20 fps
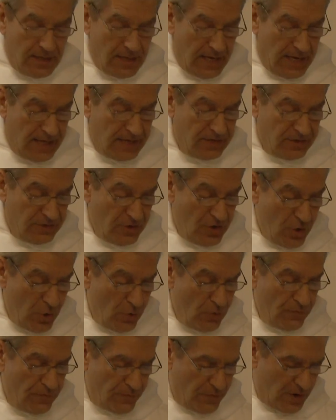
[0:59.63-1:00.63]
and
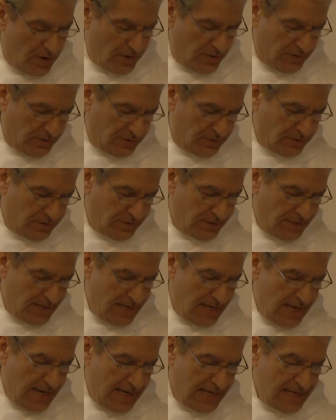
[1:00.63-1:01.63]
no farther,
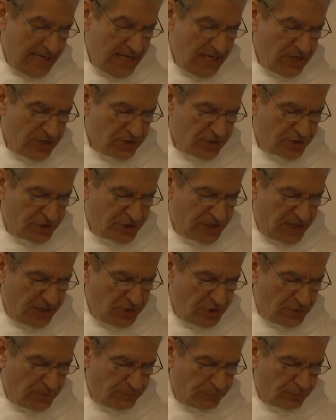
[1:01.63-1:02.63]
and here shall
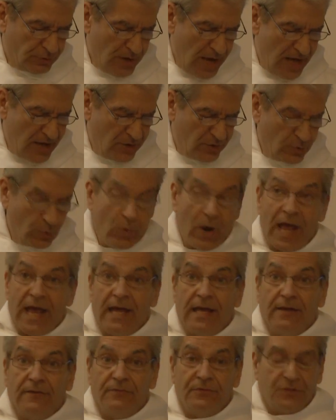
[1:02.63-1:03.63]
your proud
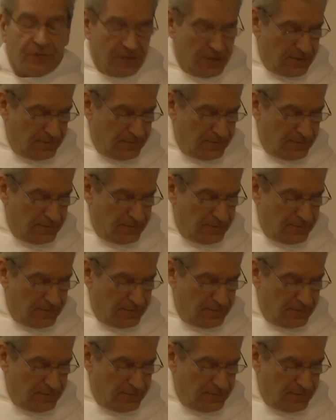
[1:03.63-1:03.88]
waves